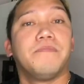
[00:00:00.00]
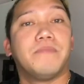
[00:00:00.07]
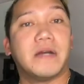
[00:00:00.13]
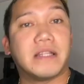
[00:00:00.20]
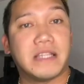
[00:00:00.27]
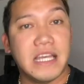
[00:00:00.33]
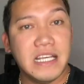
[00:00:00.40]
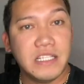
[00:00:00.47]

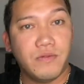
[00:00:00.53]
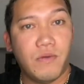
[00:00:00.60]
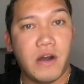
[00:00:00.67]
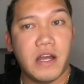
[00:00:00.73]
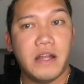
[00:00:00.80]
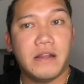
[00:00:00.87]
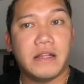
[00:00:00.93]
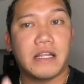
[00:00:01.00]
But this
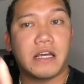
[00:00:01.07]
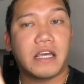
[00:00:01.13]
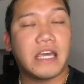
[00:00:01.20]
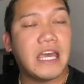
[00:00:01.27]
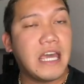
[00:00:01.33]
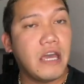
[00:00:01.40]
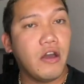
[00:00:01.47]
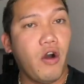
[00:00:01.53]
one, the
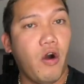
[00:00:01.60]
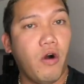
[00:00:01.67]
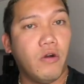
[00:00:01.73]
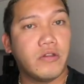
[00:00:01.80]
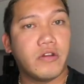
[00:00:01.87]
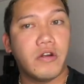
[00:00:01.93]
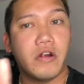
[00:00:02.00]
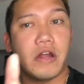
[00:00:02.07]
key
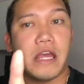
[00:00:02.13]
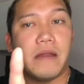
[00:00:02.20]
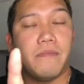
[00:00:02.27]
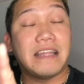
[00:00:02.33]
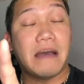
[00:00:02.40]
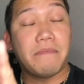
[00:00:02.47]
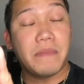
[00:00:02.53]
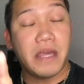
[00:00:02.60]
holder in
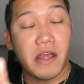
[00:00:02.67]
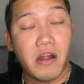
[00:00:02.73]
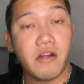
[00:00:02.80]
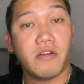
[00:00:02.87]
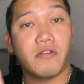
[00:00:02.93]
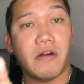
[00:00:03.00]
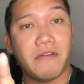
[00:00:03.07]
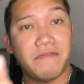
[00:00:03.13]
the
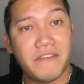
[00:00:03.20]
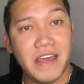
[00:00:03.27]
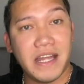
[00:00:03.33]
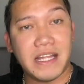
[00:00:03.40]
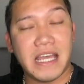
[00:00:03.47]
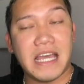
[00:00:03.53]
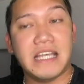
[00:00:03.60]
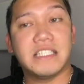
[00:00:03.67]
mirror
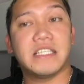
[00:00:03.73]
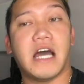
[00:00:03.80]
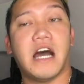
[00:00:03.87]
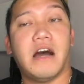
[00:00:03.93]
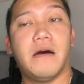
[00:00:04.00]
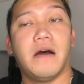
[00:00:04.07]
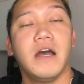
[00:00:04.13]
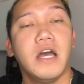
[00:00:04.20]
graphite, is
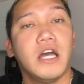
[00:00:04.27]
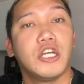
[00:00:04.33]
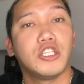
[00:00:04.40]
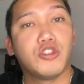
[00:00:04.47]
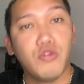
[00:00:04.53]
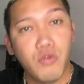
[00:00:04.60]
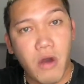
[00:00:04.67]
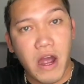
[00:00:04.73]

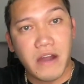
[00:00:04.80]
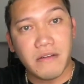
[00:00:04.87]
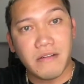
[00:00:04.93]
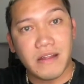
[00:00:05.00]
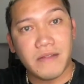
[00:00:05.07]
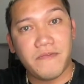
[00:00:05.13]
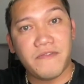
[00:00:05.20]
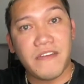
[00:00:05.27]

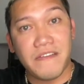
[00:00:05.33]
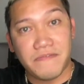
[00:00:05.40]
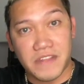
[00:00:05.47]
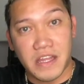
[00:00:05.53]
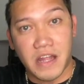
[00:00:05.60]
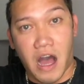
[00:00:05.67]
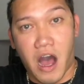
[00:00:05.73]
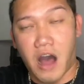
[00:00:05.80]

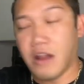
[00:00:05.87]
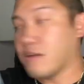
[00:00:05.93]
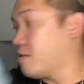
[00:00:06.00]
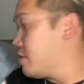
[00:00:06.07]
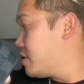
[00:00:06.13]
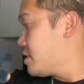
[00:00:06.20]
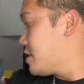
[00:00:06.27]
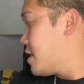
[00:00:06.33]

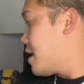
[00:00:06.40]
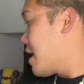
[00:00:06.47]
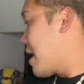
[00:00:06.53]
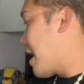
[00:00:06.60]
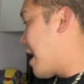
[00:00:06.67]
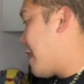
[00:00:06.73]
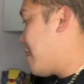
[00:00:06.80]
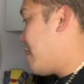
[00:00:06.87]
$250.
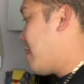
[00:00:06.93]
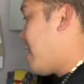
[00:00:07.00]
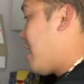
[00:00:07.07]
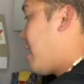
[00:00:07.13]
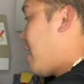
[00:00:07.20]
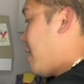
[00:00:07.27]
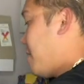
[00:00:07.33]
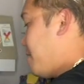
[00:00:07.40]
And
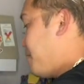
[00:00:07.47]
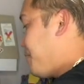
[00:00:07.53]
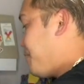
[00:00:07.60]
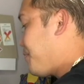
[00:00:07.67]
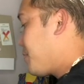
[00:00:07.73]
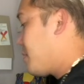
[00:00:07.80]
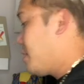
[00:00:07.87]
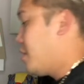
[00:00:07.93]
then
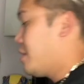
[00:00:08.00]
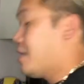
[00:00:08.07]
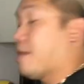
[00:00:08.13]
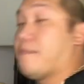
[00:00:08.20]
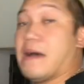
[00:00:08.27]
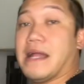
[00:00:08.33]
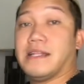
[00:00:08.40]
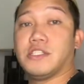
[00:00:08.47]
the
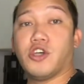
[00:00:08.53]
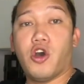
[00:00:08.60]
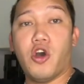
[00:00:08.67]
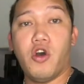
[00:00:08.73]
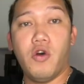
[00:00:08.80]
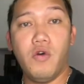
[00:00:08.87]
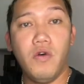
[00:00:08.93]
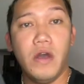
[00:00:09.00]

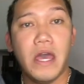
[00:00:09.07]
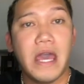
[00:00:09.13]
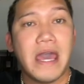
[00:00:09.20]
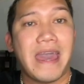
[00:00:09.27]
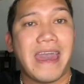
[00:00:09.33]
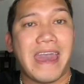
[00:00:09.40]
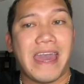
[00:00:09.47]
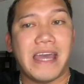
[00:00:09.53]
Bandeau,
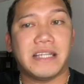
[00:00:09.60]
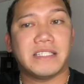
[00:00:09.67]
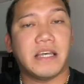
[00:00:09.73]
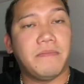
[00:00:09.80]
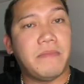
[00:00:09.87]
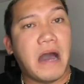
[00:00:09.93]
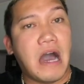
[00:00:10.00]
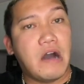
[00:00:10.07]
it's
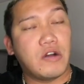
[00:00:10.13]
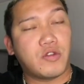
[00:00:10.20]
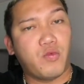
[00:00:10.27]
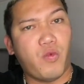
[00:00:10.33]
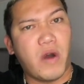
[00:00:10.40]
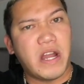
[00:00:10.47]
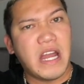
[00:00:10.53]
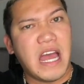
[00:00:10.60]
about
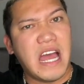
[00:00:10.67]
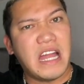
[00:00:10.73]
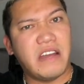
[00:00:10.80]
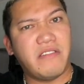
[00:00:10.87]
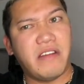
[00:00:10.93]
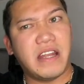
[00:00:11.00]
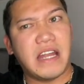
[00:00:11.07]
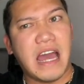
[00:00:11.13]

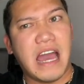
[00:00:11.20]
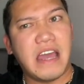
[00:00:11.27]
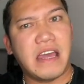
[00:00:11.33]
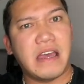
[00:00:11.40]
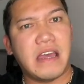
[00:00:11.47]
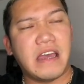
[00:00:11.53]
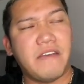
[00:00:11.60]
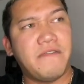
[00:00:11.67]
100,
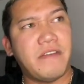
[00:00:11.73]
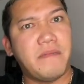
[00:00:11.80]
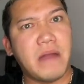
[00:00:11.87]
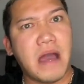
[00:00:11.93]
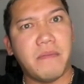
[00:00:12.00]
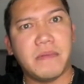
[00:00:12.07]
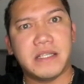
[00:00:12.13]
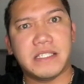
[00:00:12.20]
if I'm
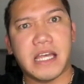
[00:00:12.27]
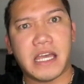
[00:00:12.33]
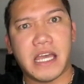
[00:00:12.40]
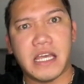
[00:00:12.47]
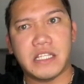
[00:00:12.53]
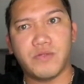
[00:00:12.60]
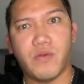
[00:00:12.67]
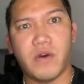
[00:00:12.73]
not mistaken, it's